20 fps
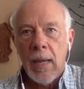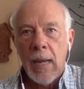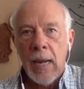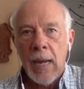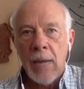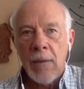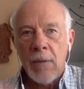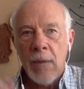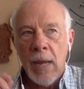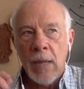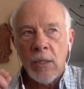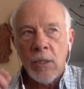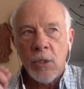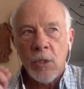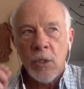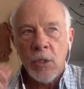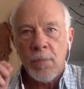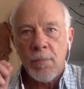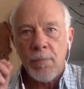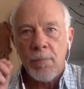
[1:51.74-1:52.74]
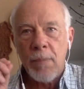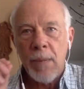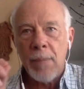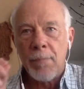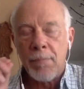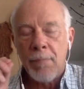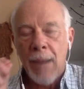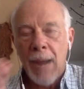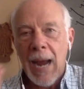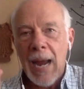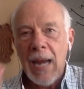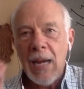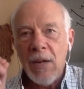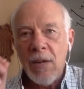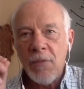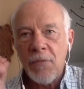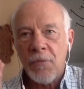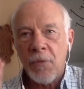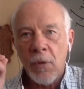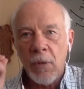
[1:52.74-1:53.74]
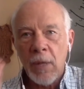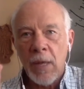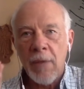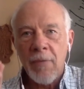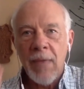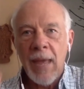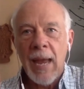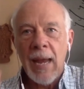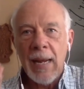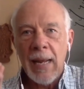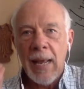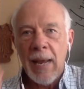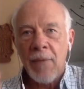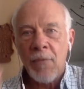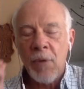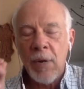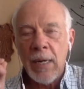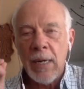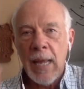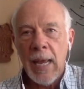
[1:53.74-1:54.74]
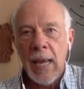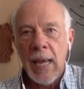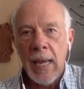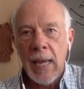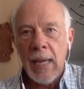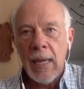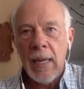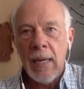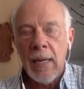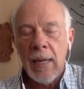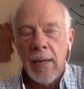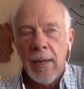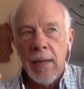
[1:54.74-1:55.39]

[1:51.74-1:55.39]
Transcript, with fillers: And and just be mindful of that every day,